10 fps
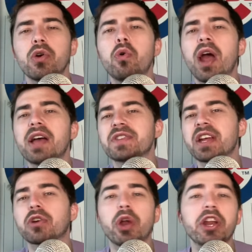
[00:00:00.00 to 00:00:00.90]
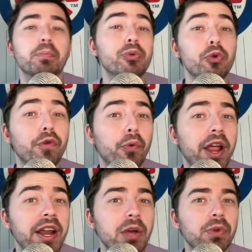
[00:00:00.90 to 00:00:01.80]
who has like great approval
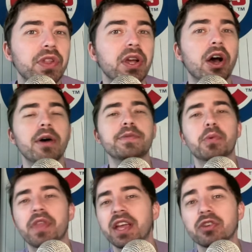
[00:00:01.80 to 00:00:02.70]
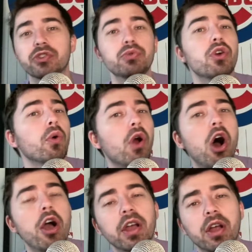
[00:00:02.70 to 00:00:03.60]
rating with the Cubs, where they could do no
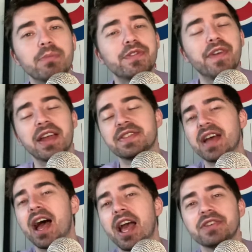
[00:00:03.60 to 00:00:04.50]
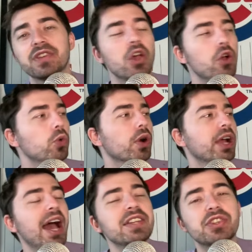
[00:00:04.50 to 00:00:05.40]
wrong in Cubs fans' eyes. Who are
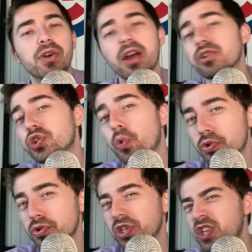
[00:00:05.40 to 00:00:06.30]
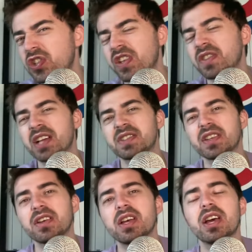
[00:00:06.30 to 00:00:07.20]
guys that are on a shorter leash? I think that's
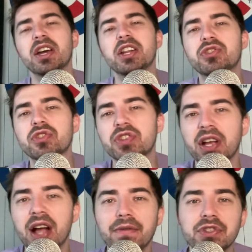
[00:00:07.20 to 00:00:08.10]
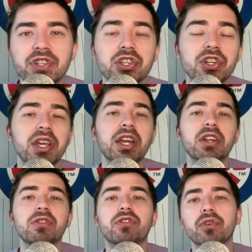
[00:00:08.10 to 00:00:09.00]
a an interesting conversation to get
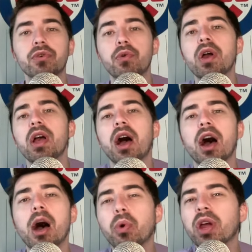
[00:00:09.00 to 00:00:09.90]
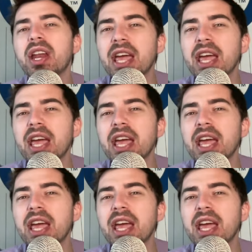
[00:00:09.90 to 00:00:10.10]
into. Uh, we're going to